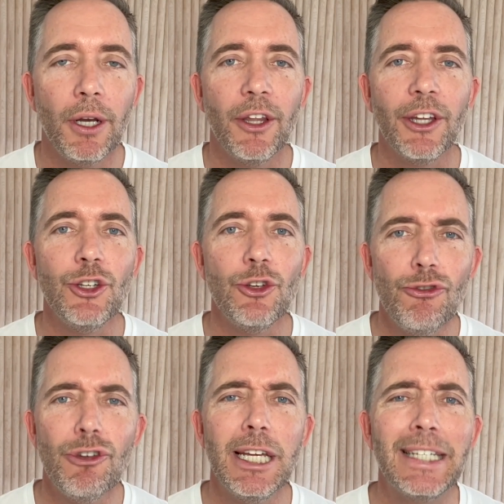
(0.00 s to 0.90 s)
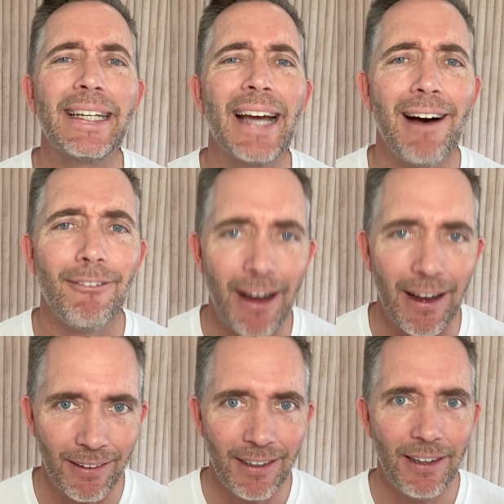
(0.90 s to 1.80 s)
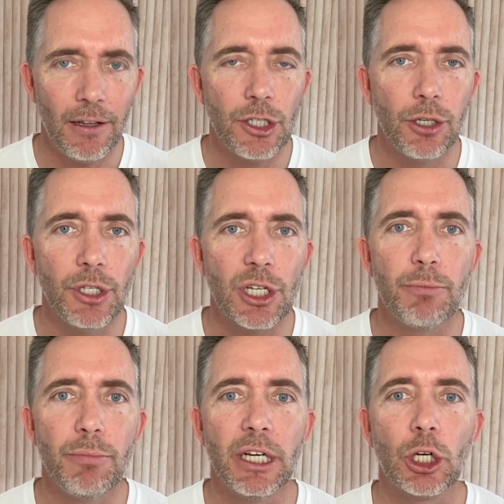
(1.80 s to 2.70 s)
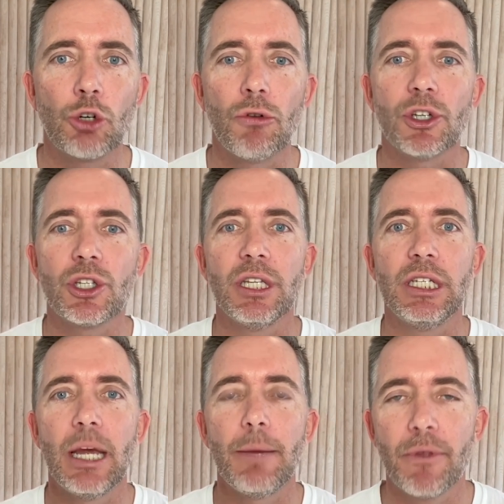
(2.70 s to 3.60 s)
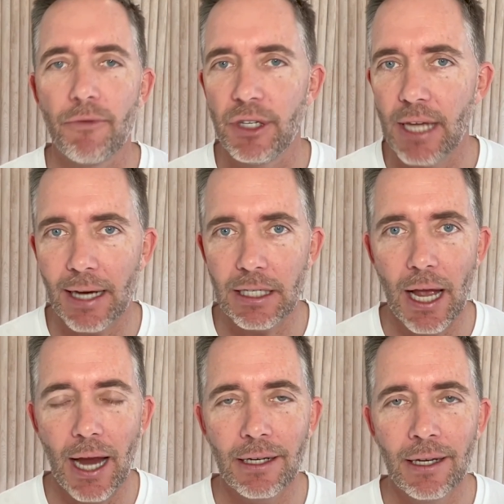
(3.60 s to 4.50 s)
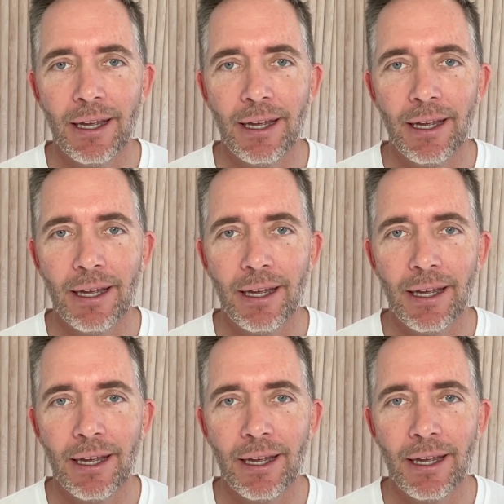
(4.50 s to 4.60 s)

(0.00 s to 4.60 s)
that you need to cover to just be across the depth of the Tax Act.